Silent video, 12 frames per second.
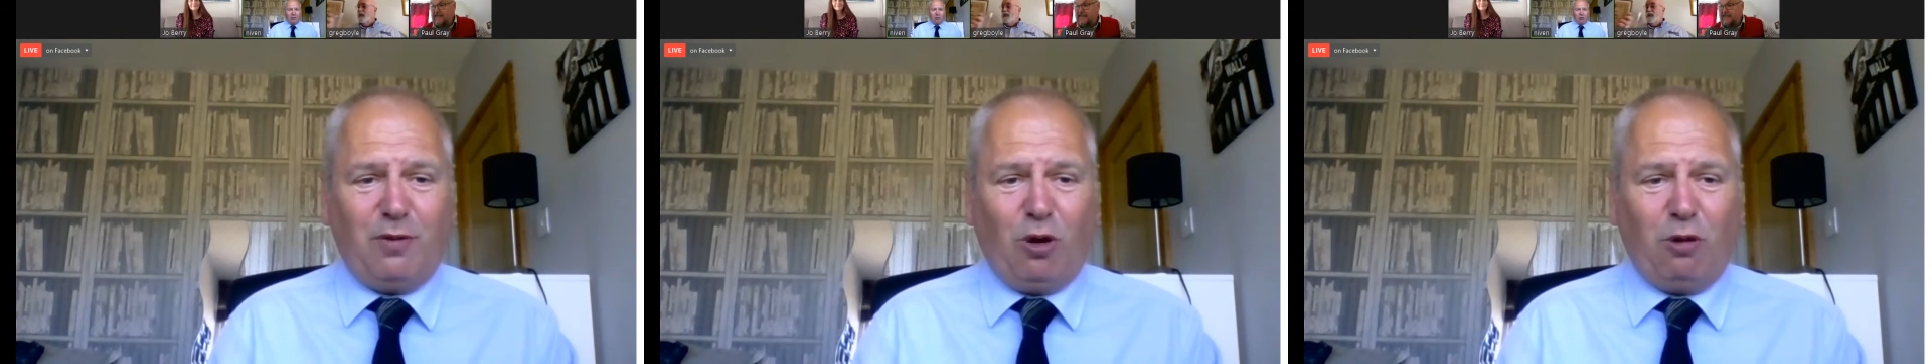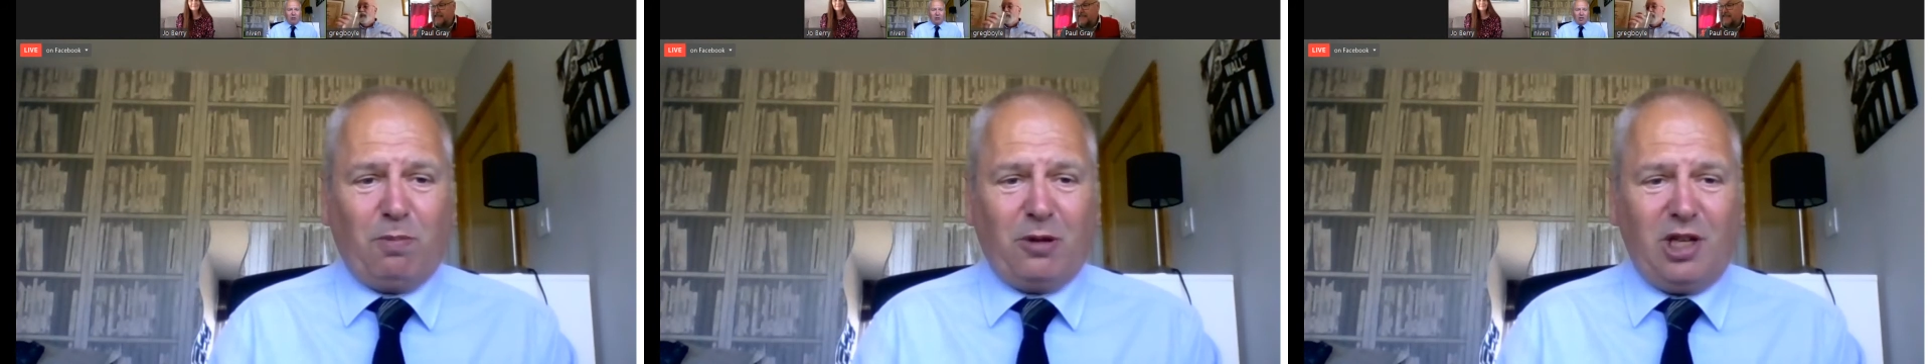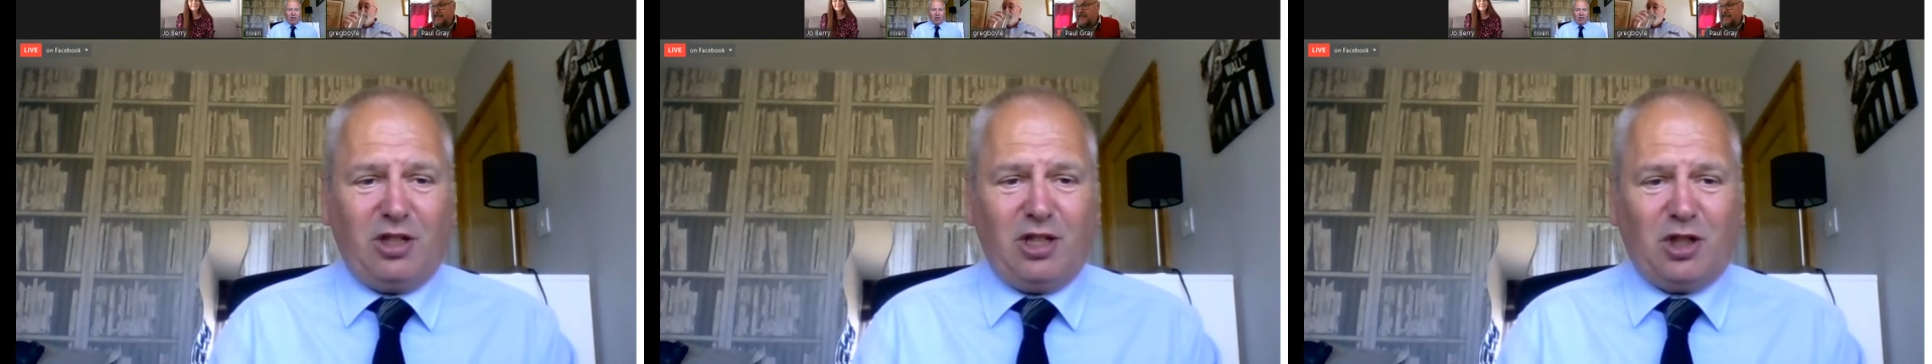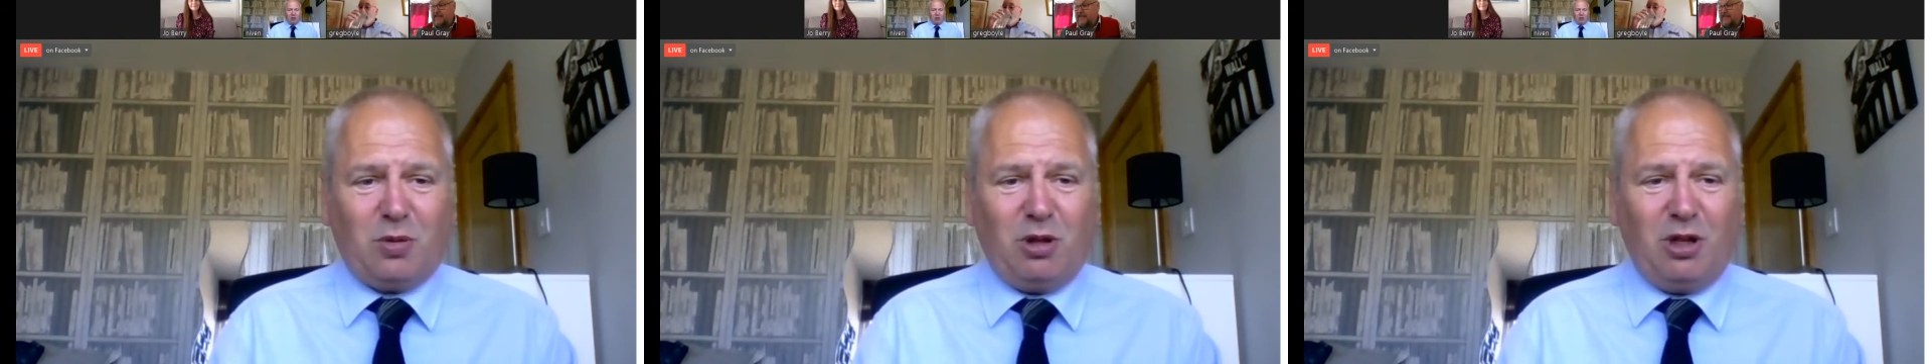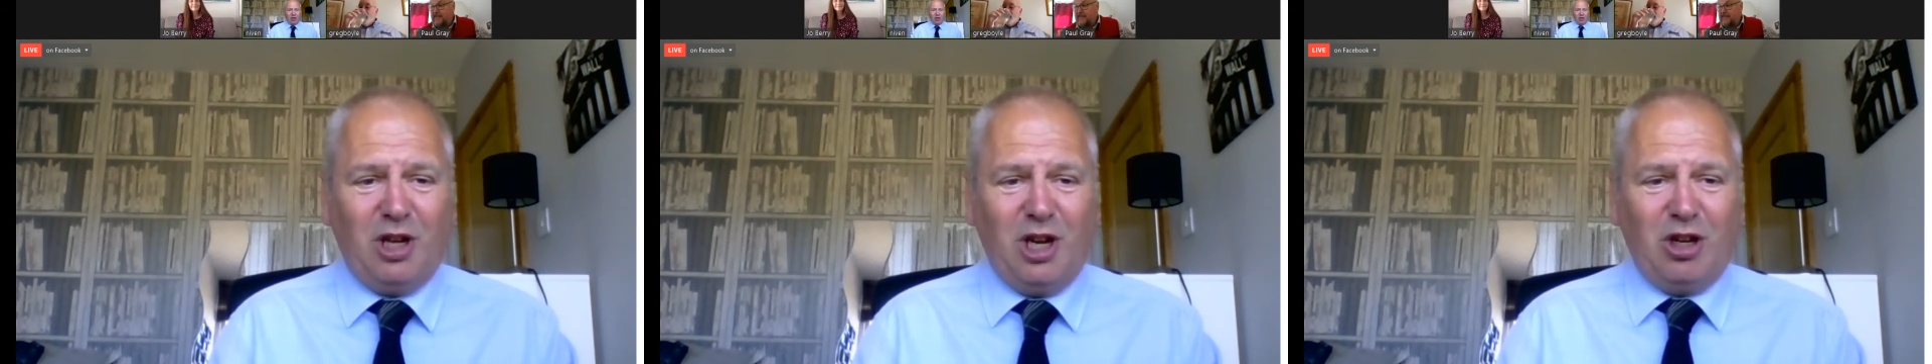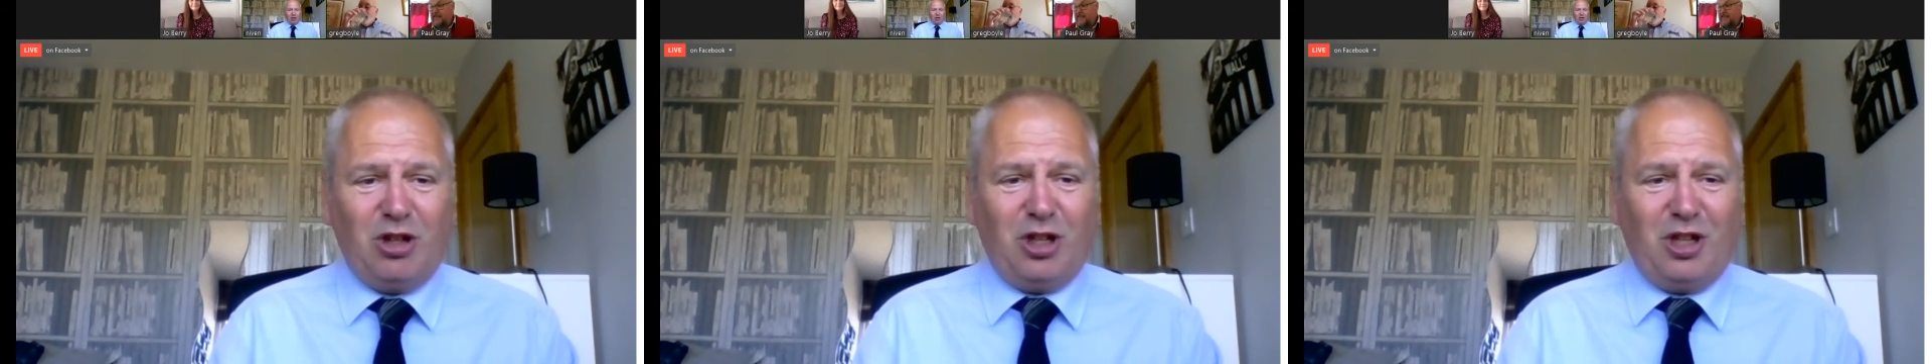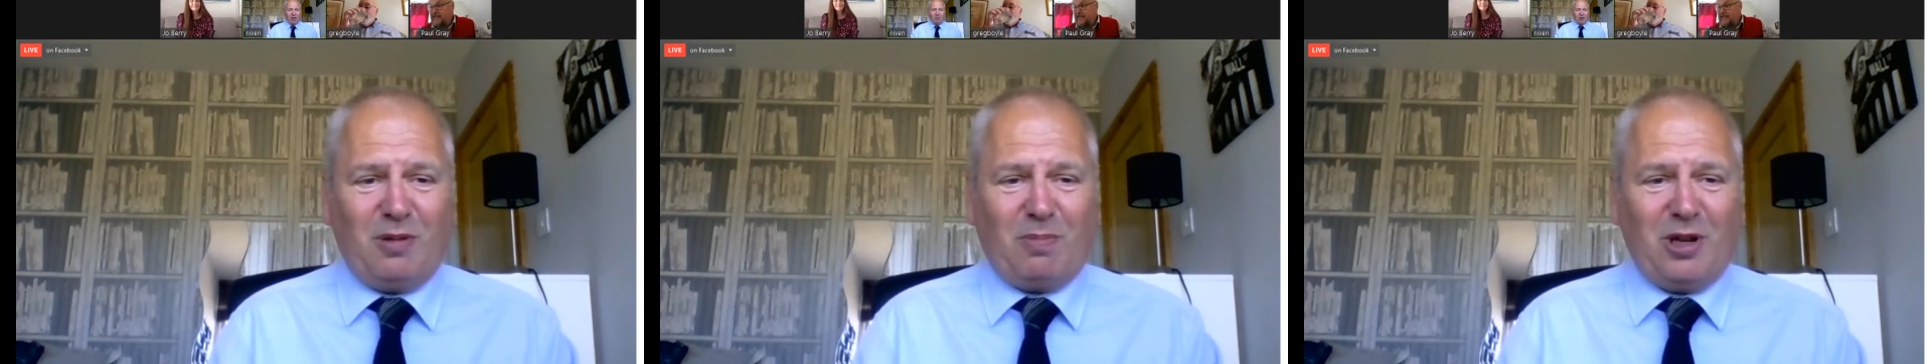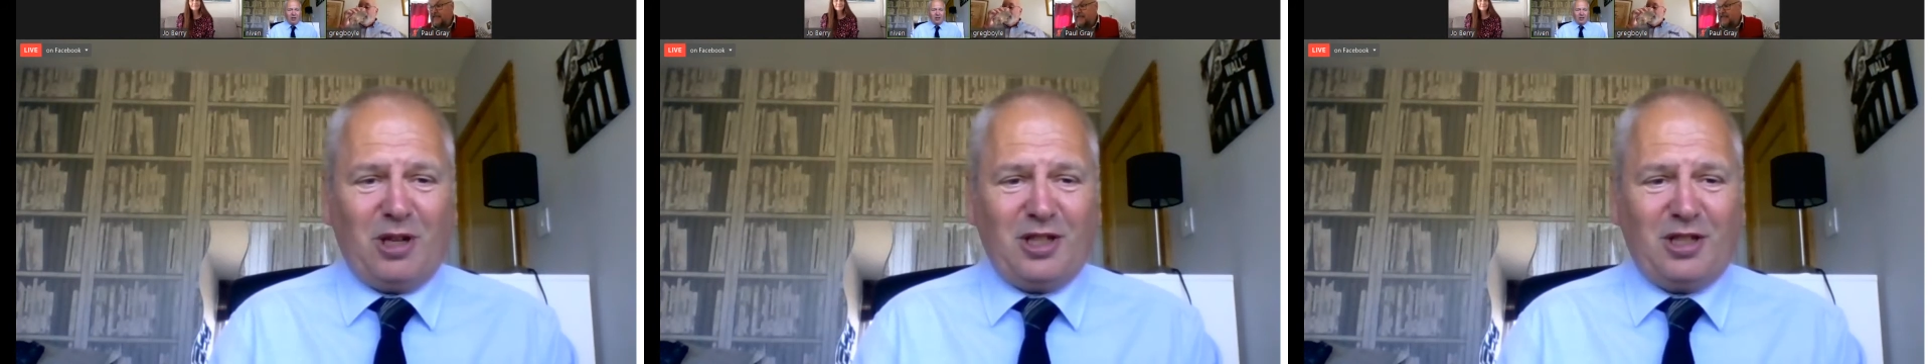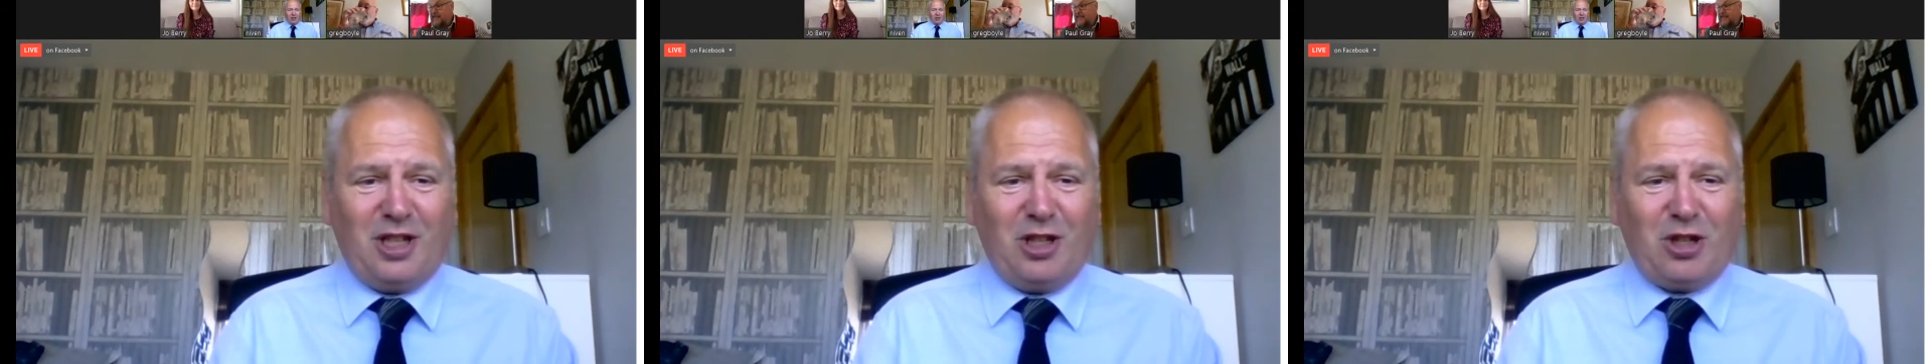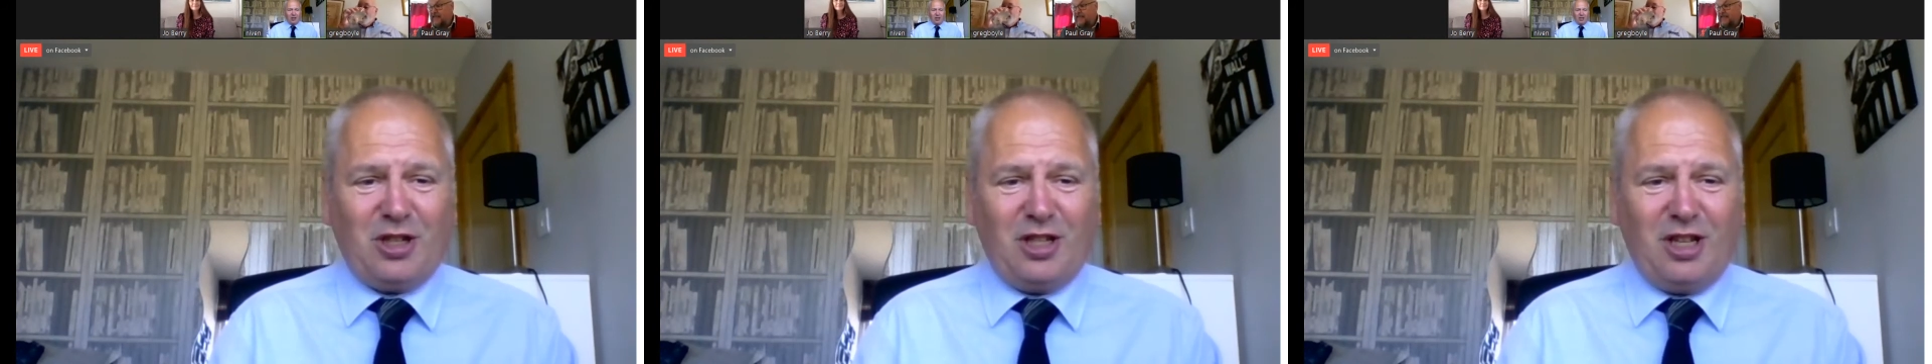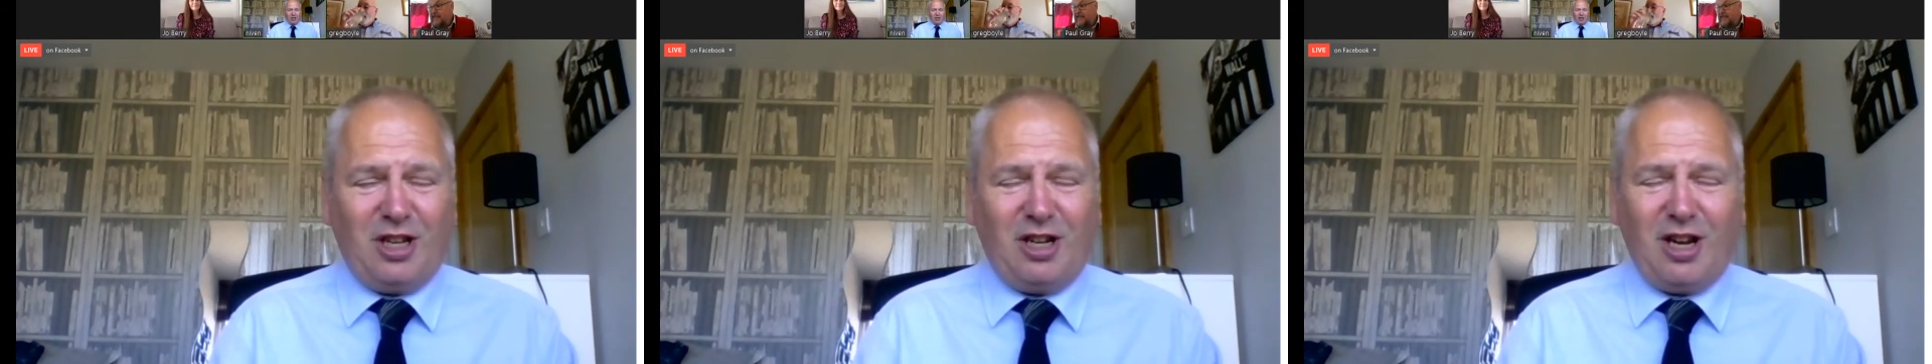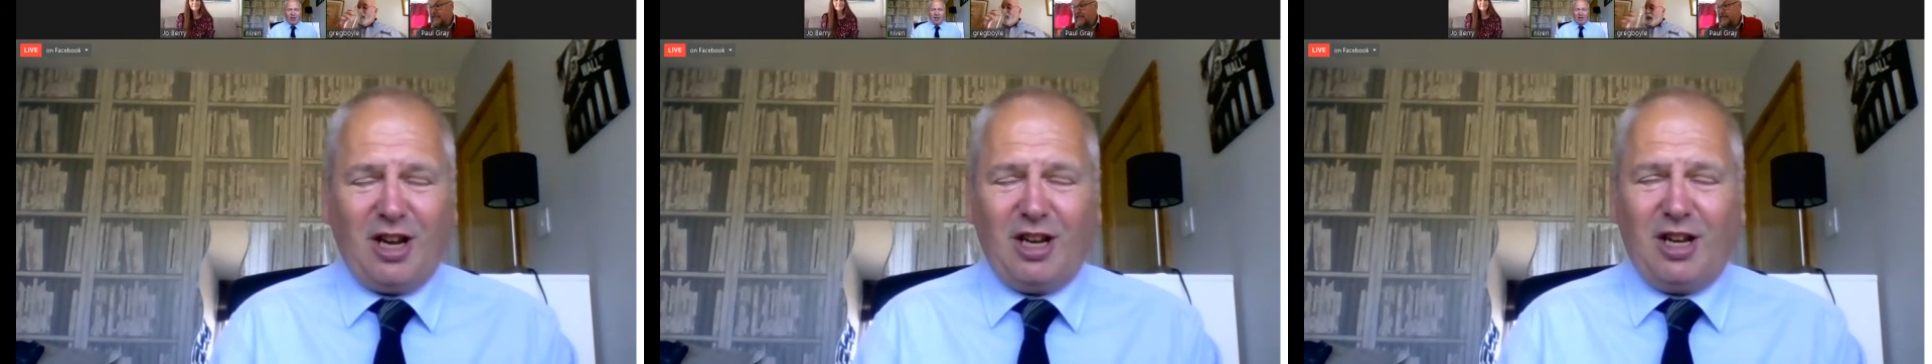of all places, where she did a presentation there,